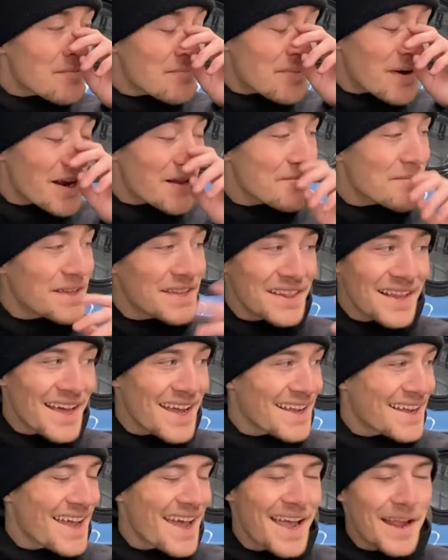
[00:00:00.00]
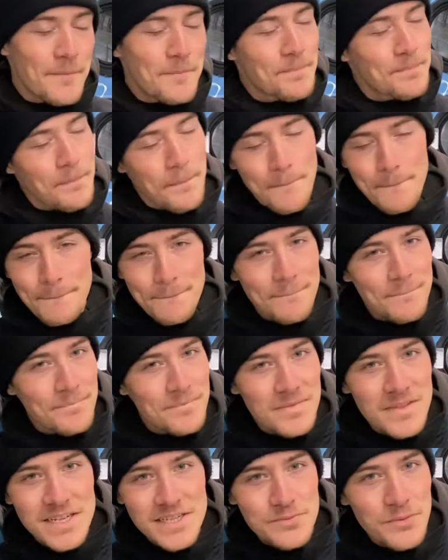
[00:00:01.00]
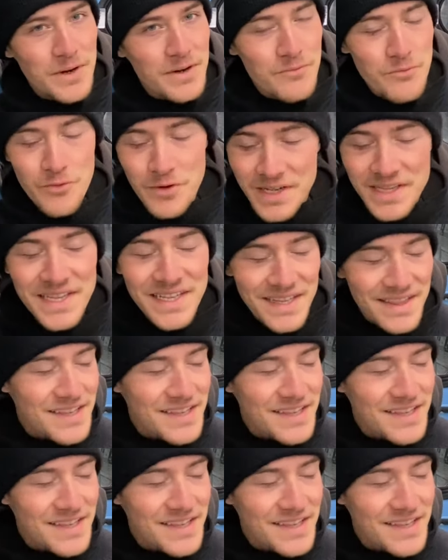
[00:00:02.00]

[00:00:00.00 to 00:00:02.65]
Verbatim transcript: But I mean, like, hey, this would really,